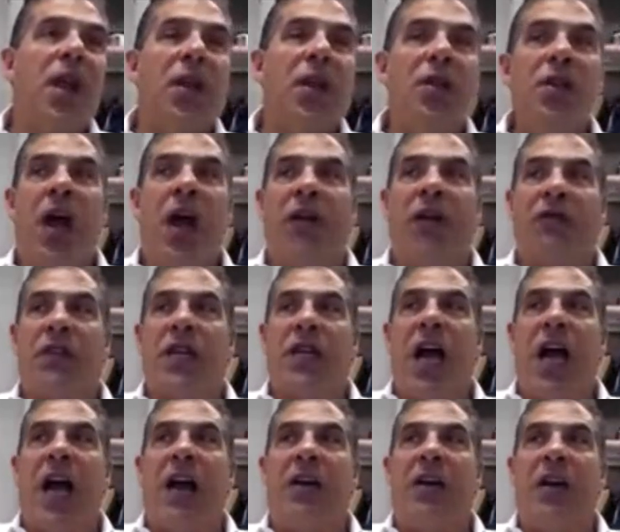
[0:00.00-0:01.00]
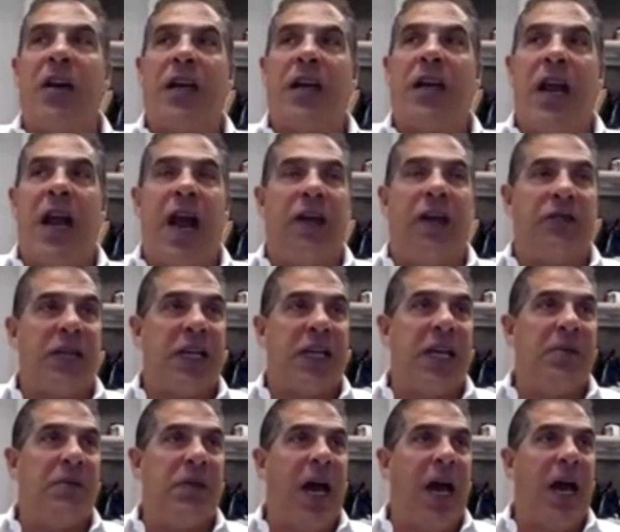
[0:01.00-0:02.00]
you have kind of have to
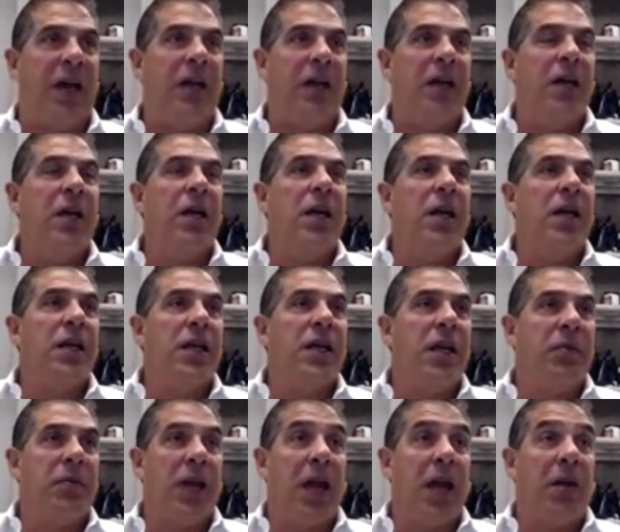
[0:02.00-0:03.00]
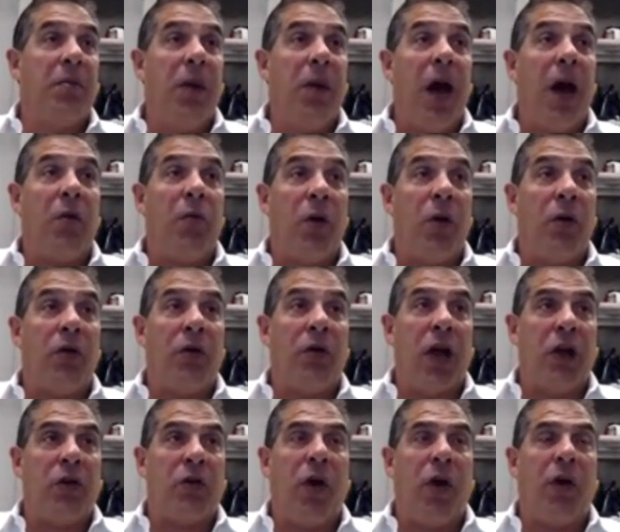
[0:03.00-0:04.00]
keep that in mind, whether or
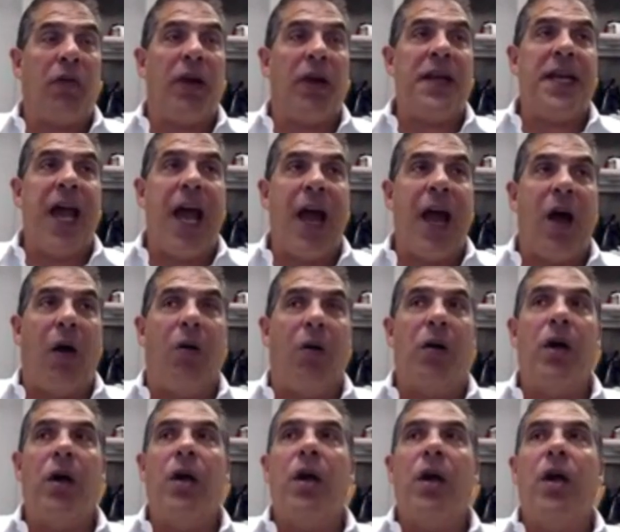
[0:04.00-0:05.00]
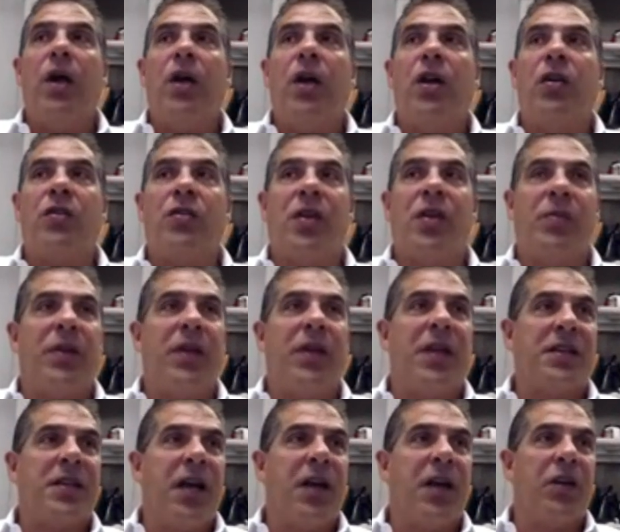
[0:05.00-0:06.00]
not you qualify. Now, here's something
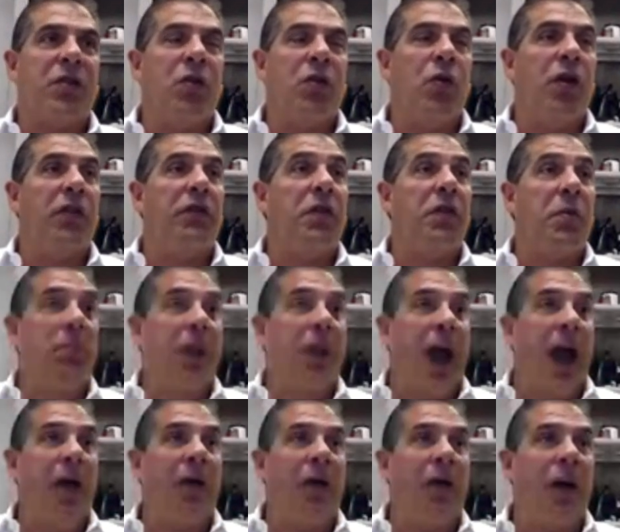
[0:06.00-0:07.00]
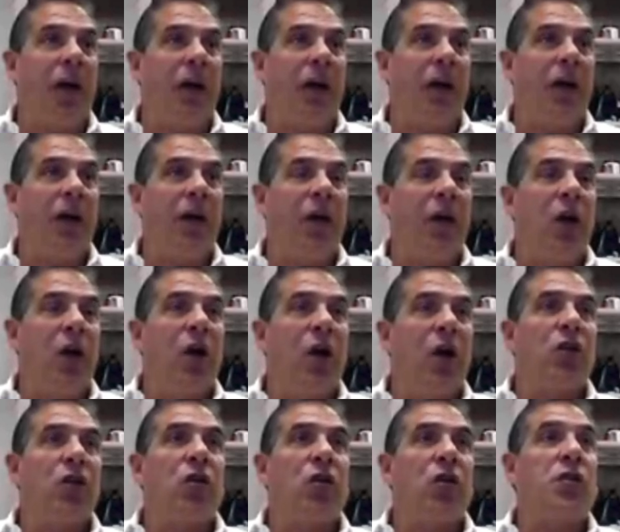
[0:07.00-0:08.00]
that's kind of cool. If you're married,
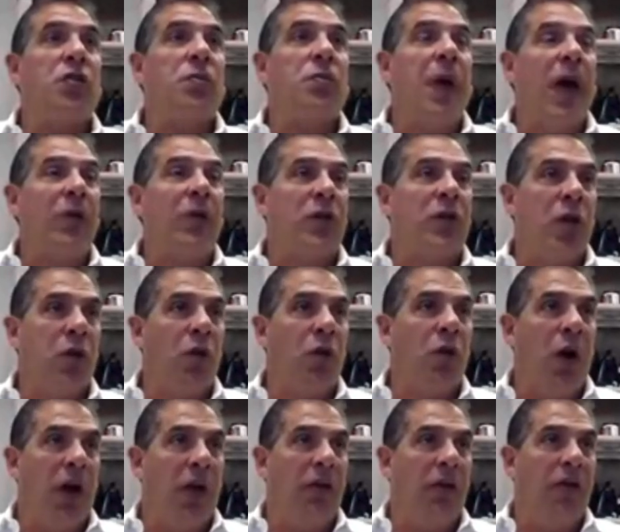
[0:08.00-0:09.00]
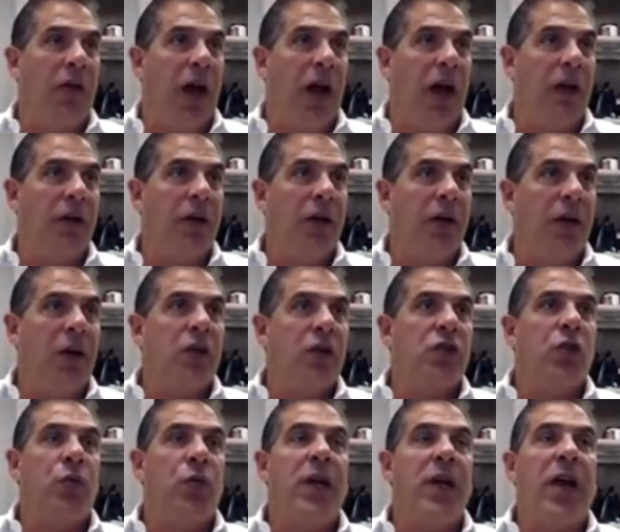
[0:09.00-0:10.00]
your spouse can qualify.
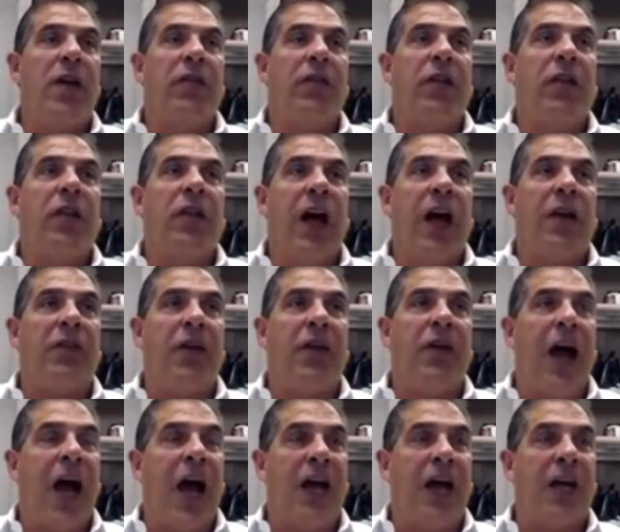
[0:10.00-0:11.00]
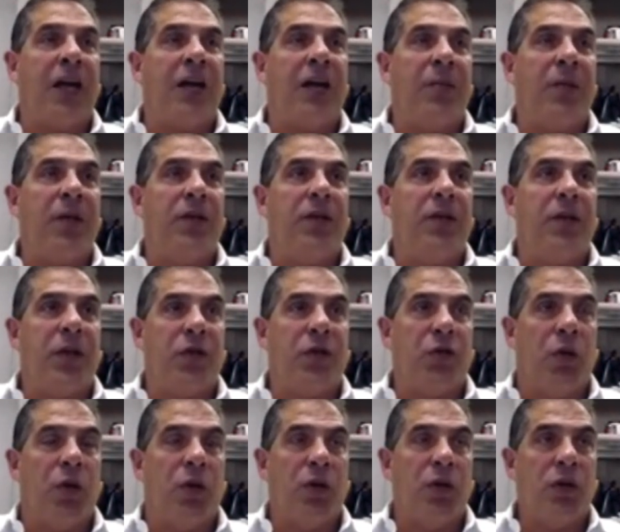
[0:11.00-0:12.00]
So we have a lot of high income
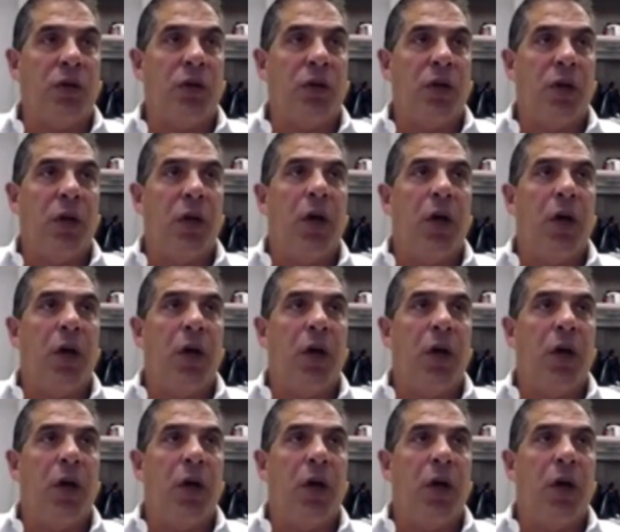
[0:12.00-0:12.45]
individuals